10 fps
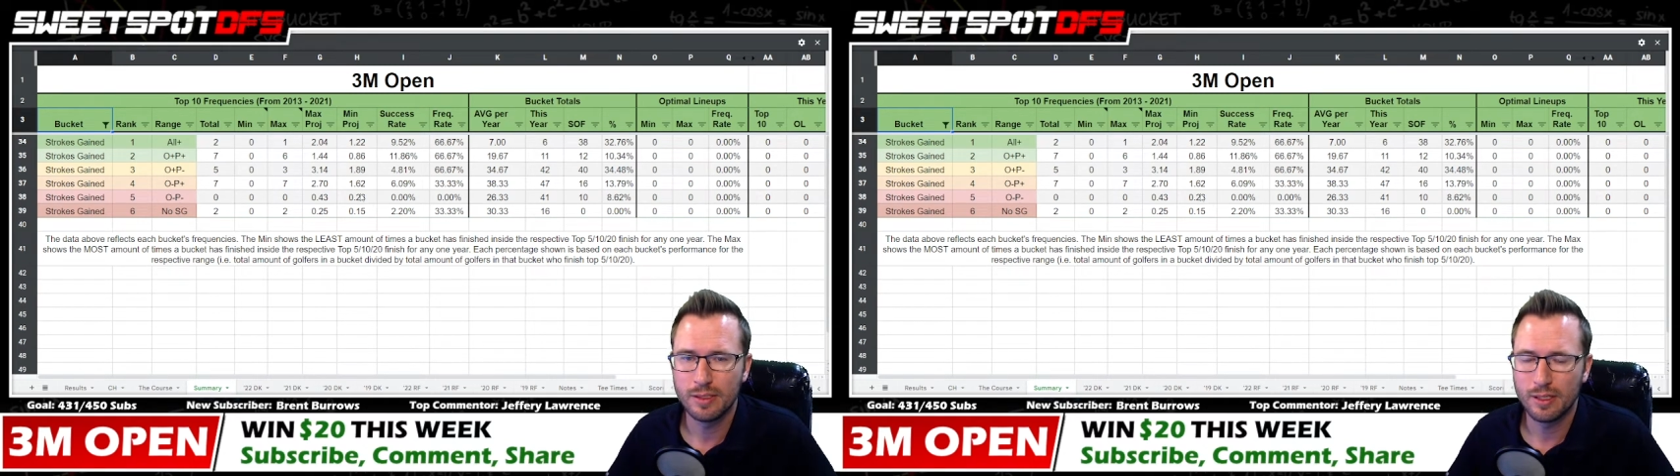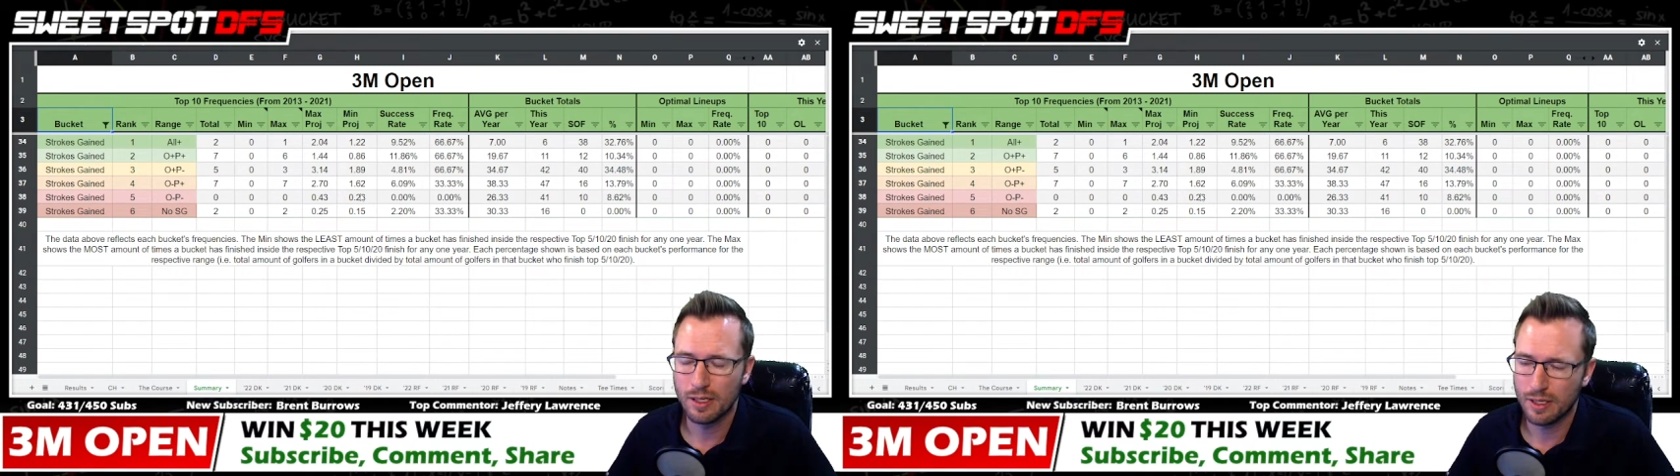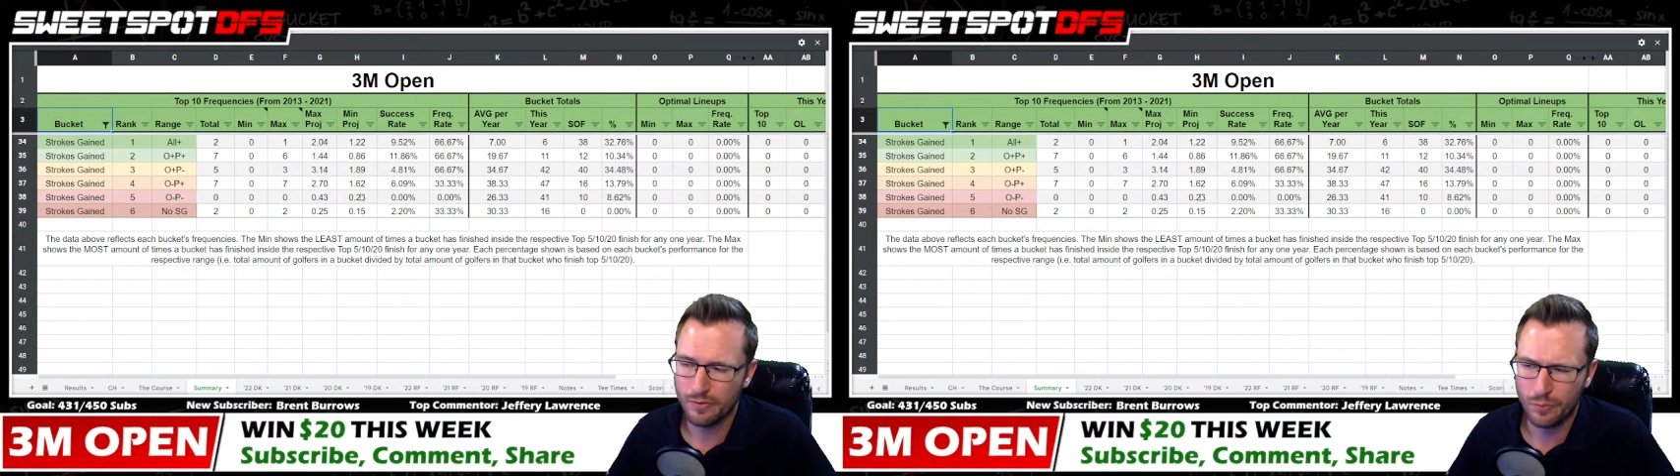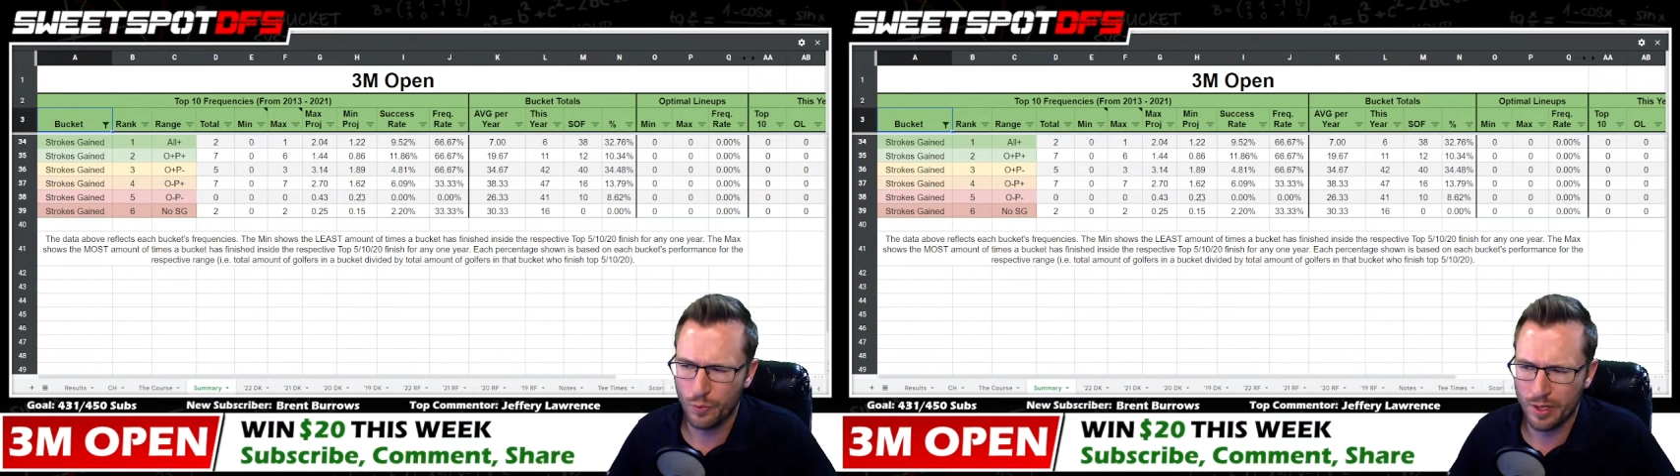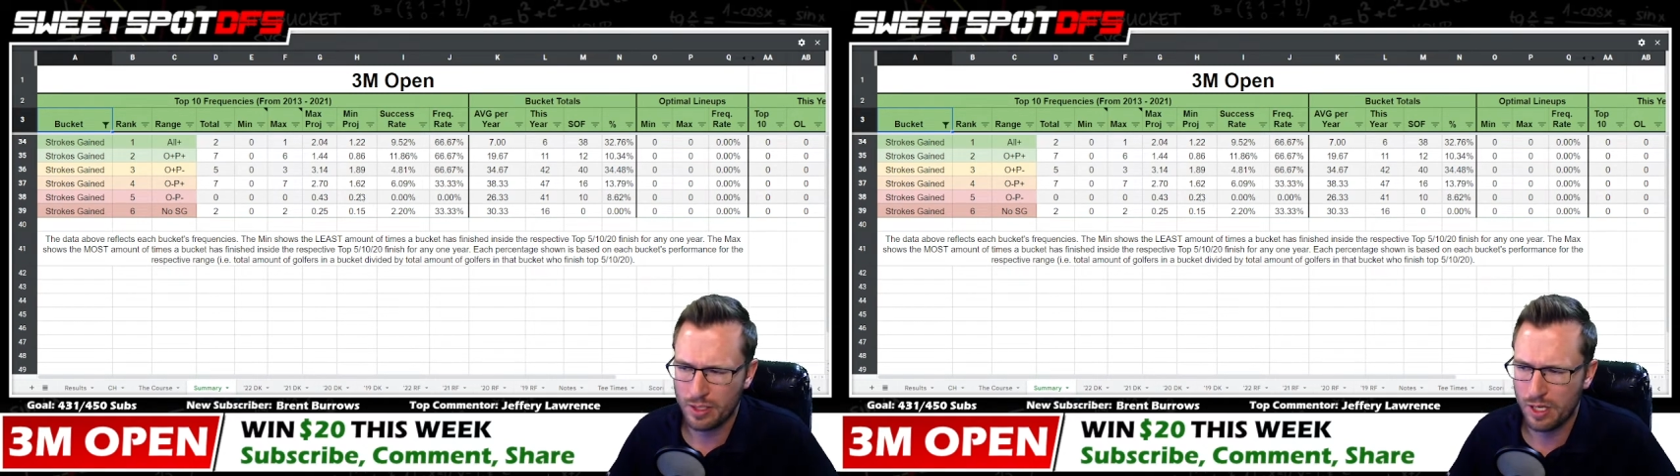uh, if we
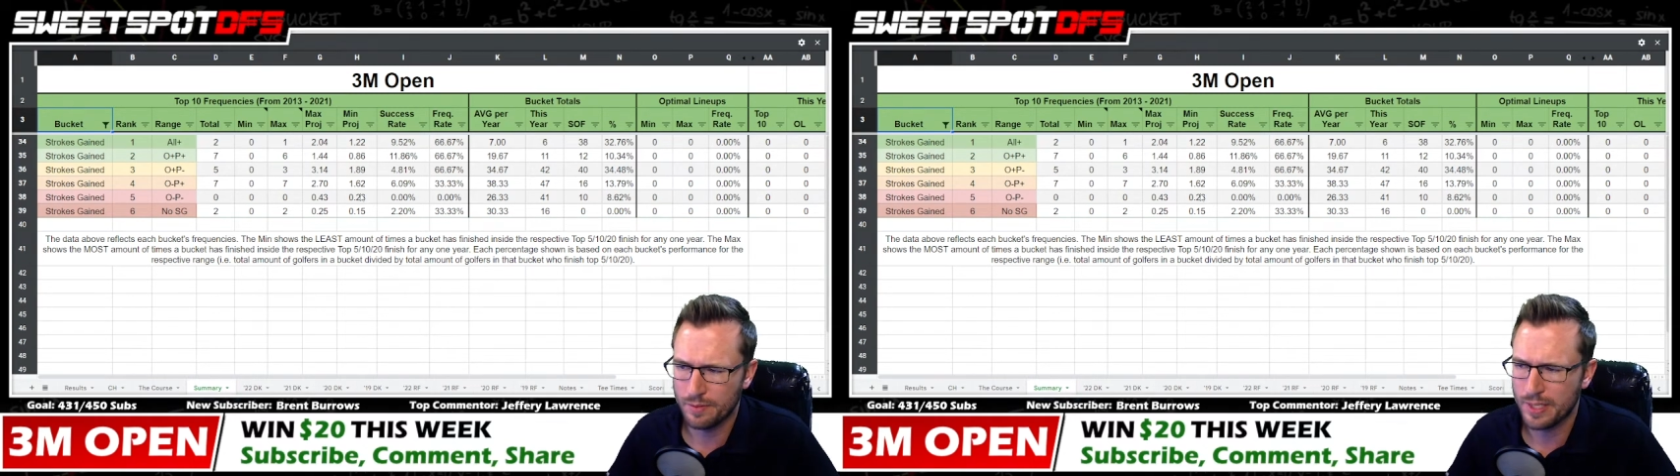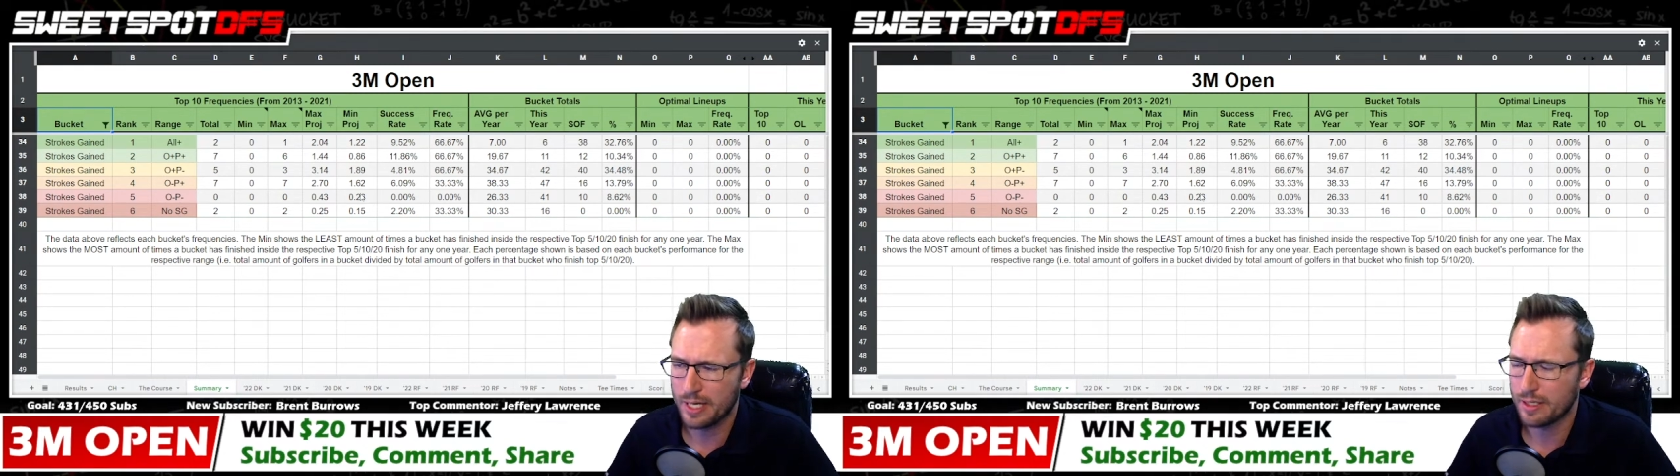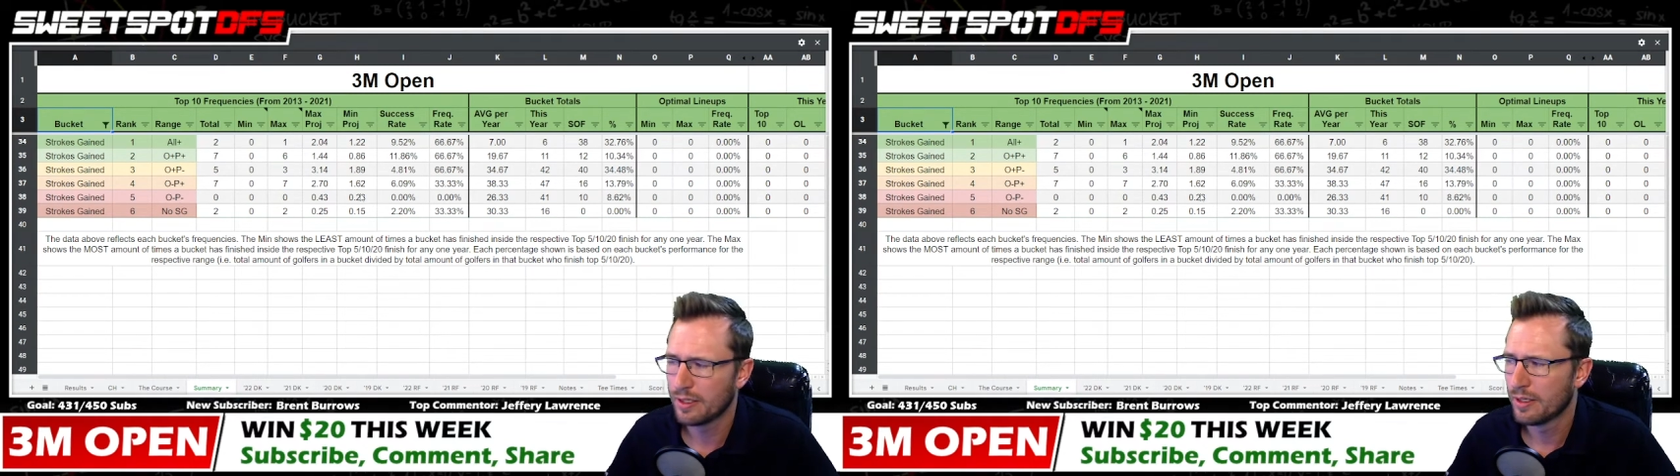want to call them that.